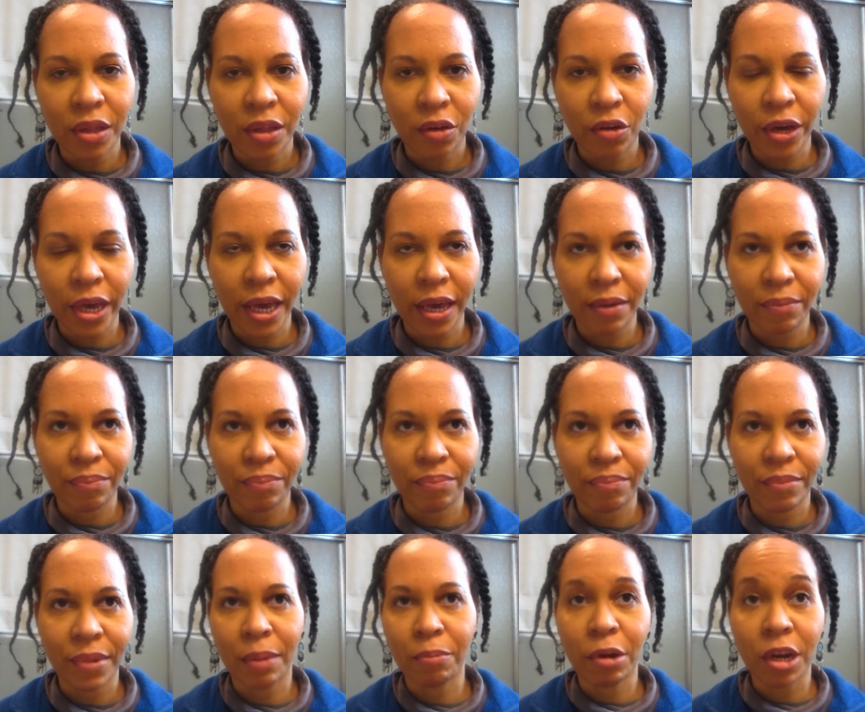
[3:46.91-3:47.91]
Okay,
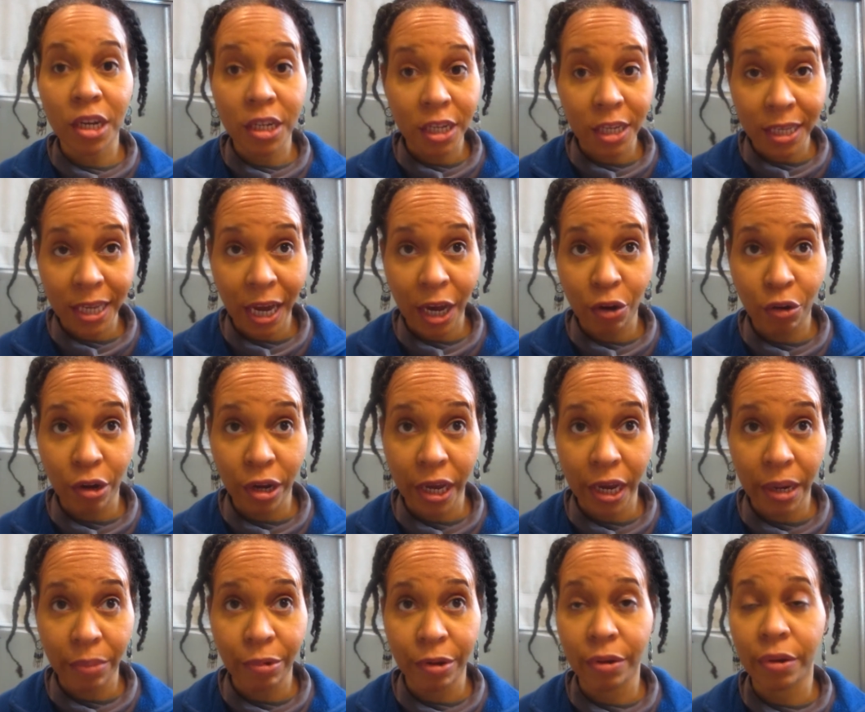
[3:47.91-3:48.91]
I'm going to decide on
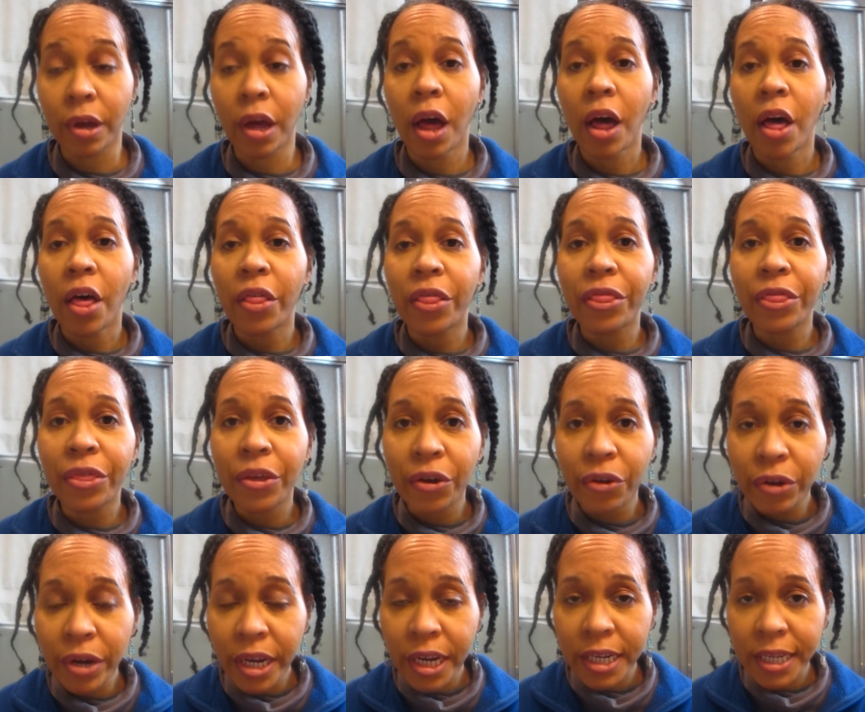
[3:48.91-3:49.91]
camera.
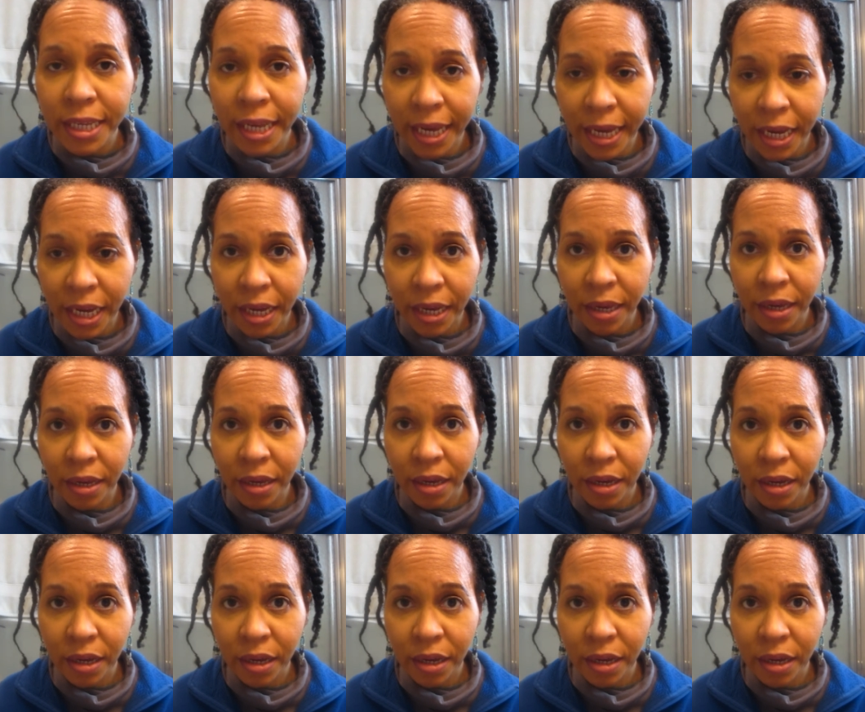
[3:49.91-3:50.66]
30-day